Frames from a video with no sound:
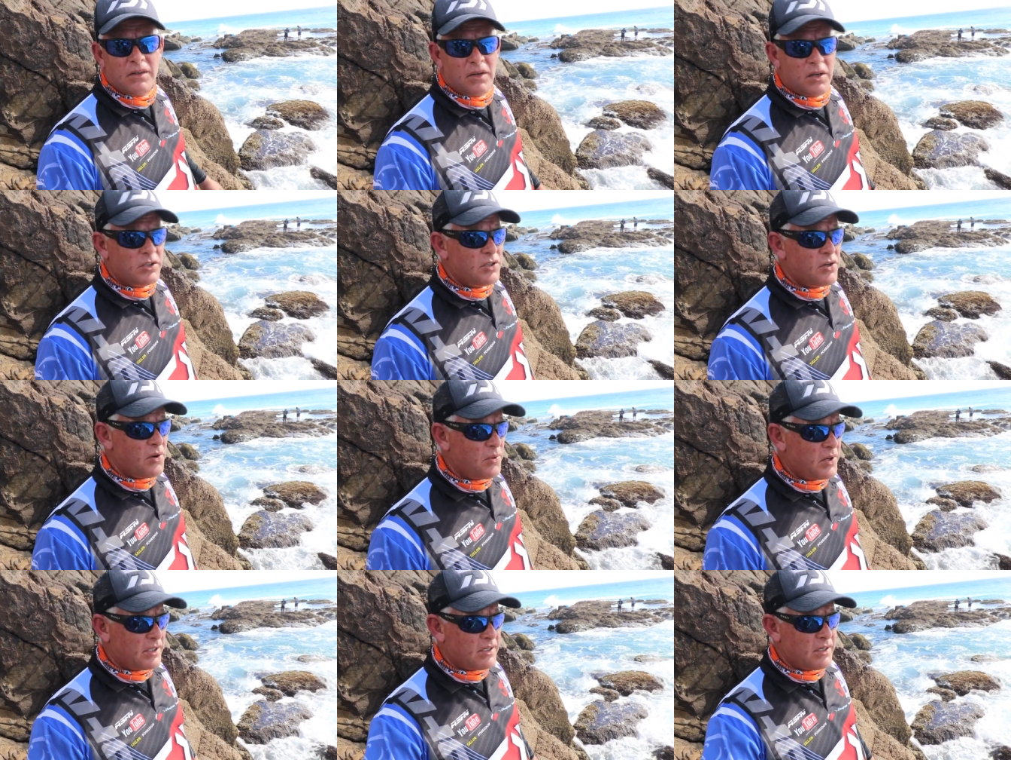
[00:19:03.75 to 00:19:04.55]
Not sure
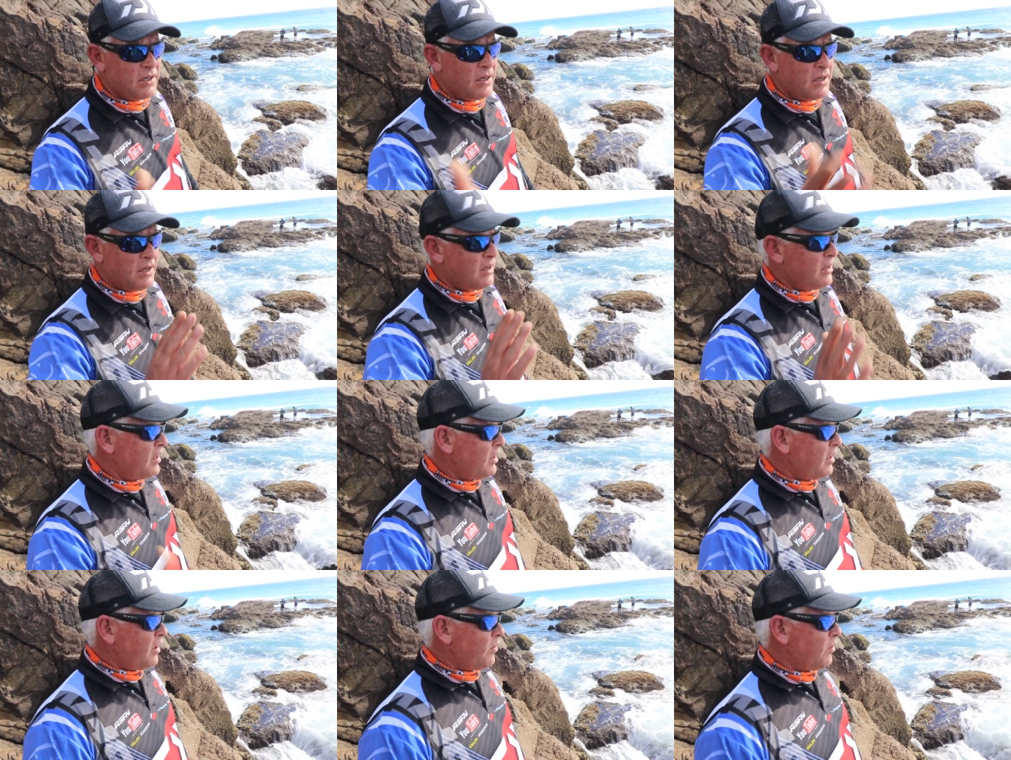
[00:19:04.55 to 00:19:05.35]
what
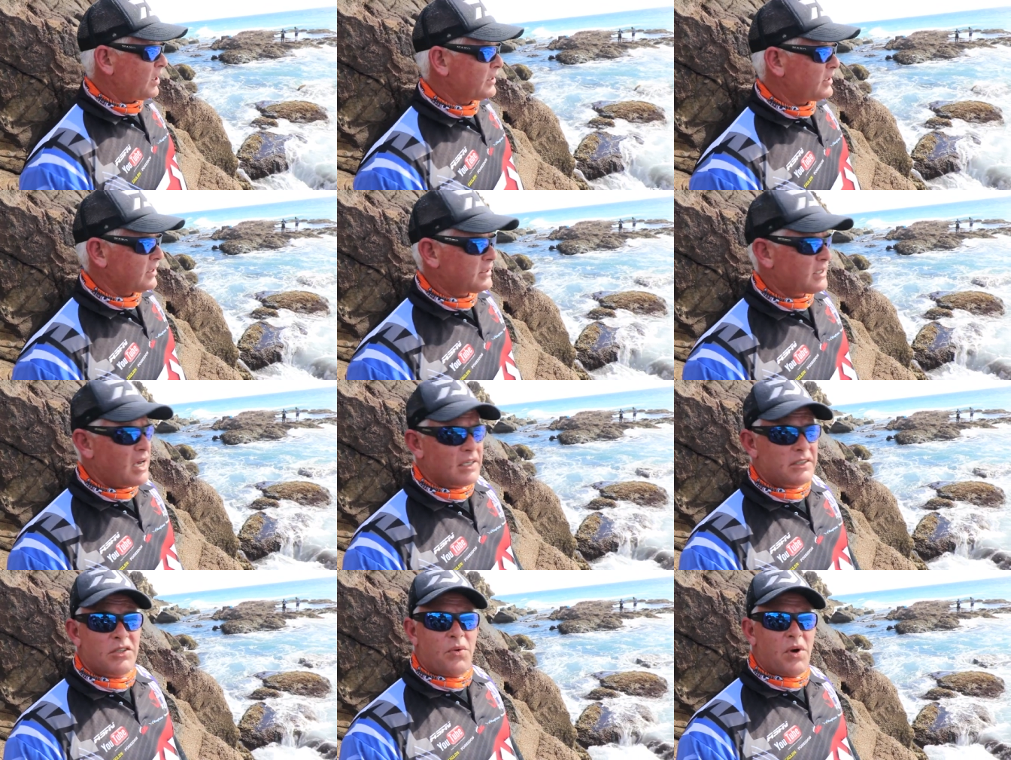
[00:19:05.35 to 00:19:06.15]
what the
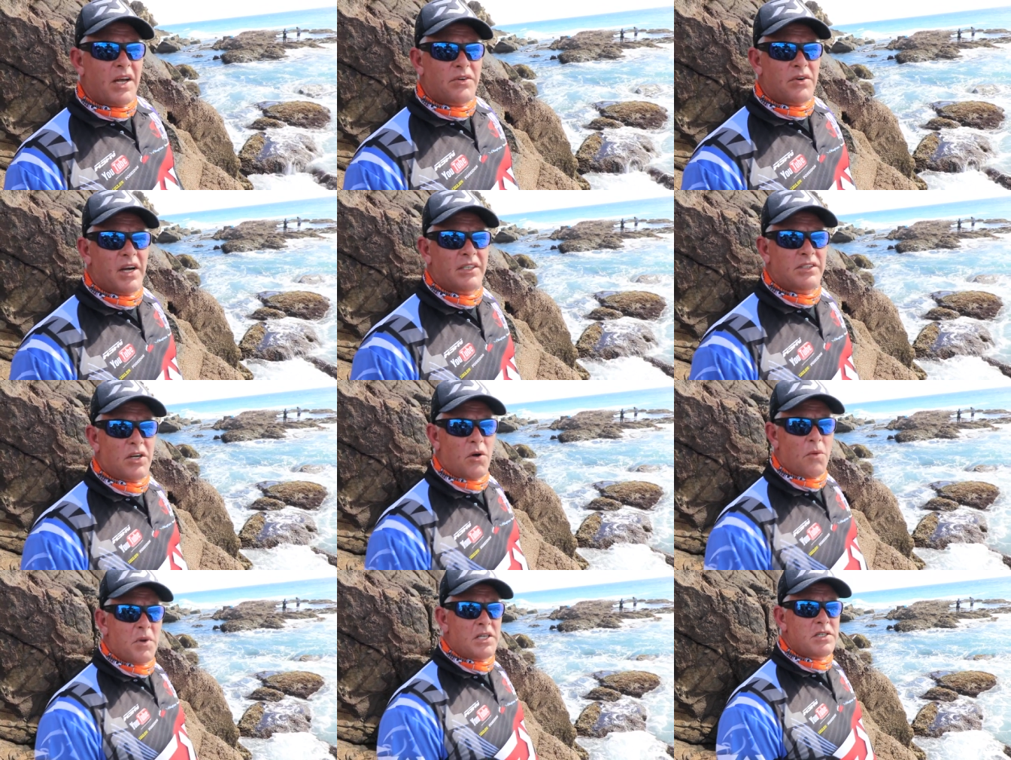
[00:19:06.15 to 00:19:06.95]
size to weight
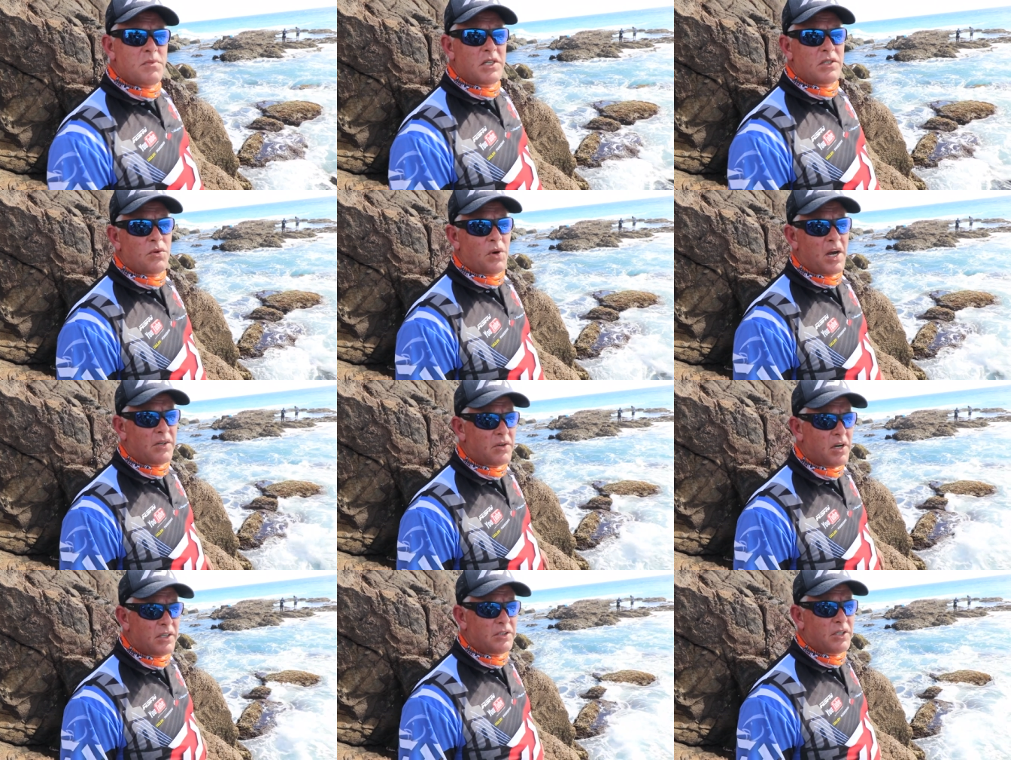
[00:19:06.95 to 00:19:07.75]
ratio or measurement to
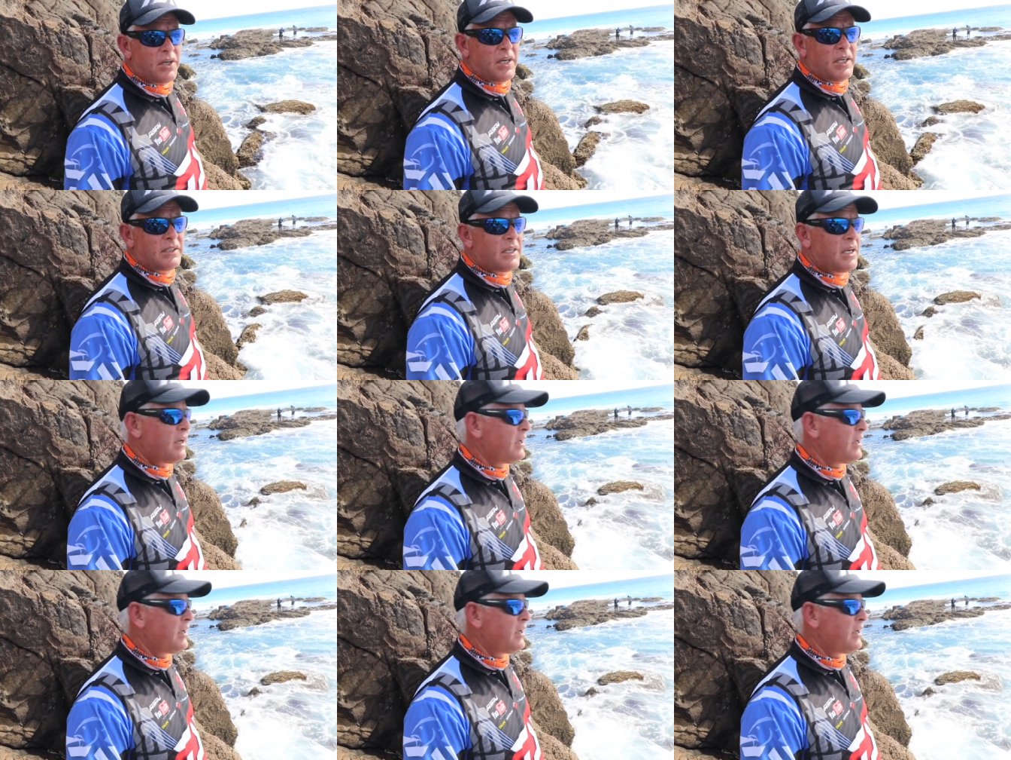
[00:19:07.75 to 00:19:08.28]
weight ratio is